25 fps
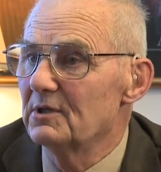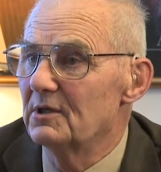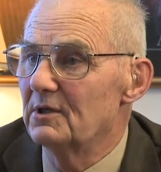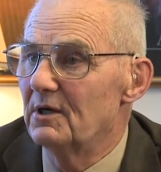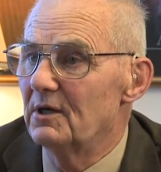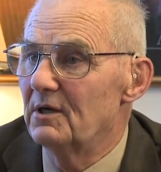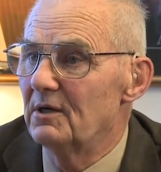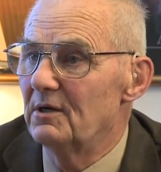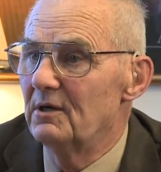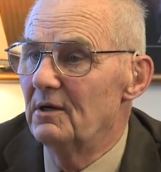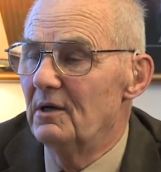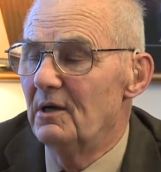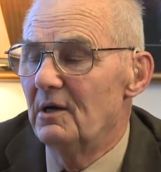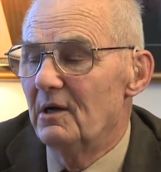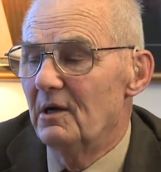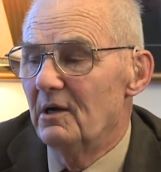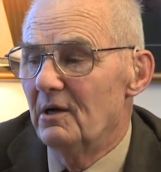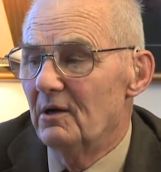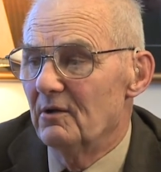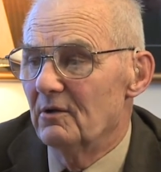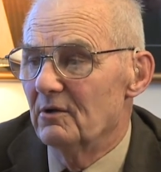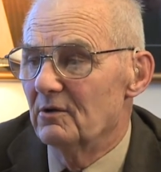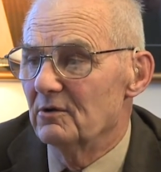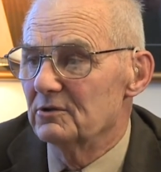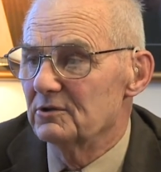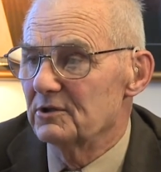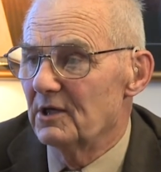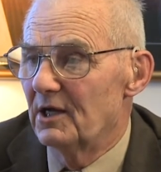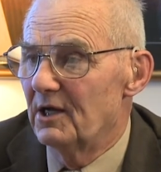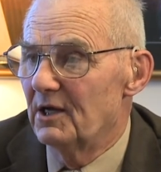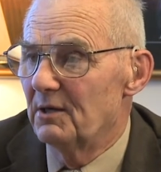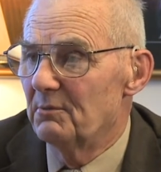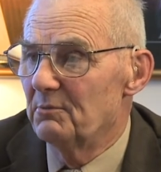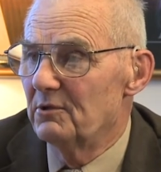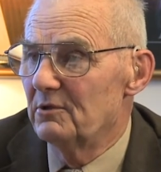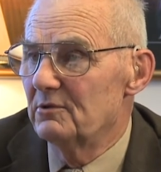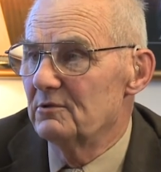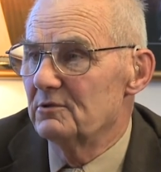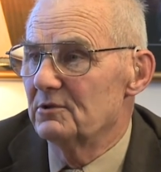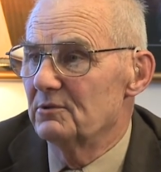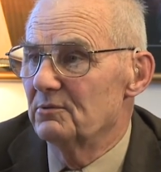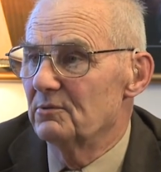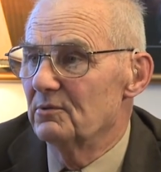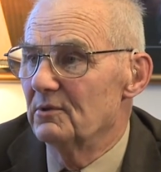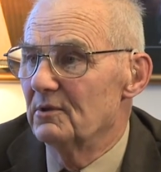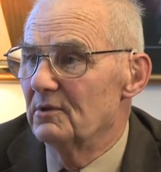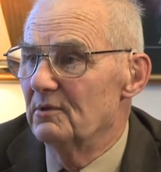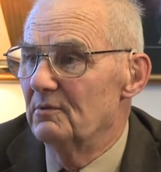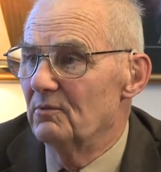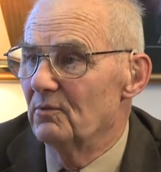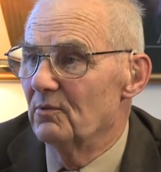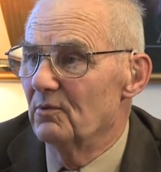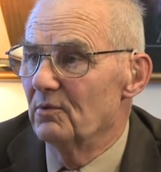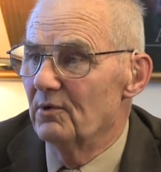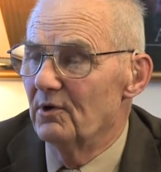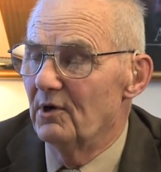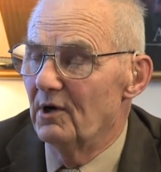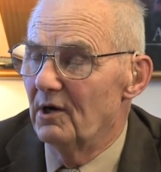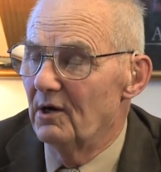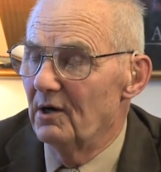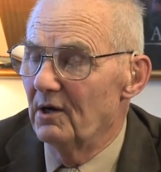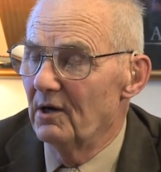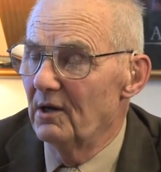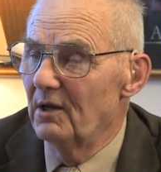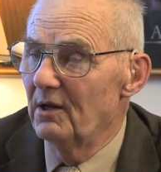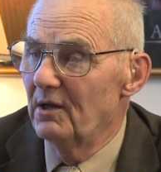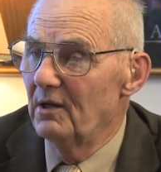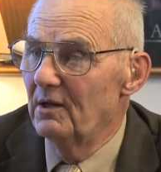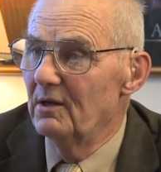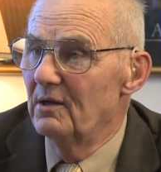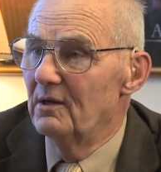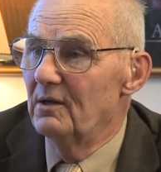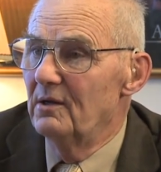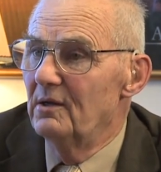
uh, those animals that would, were dying.